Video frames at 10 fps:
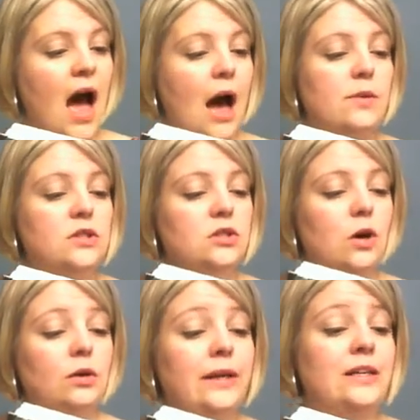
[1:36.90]
I was
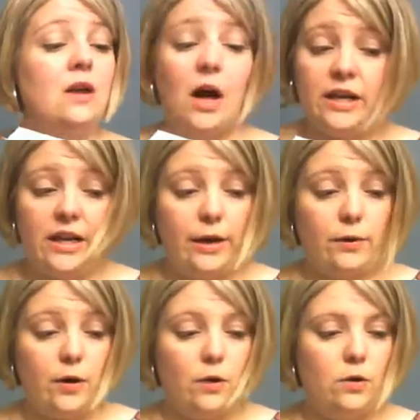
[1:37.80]
totally not a
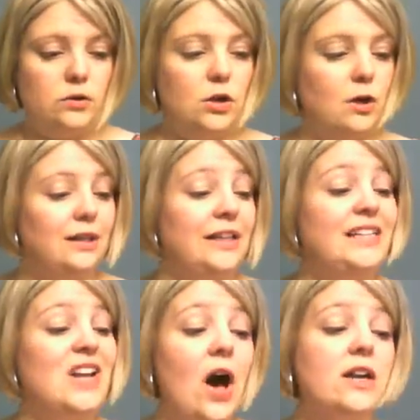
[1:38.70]
hero, totally
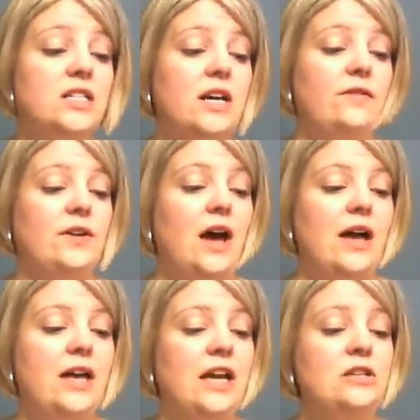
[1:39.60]
not a tough guy,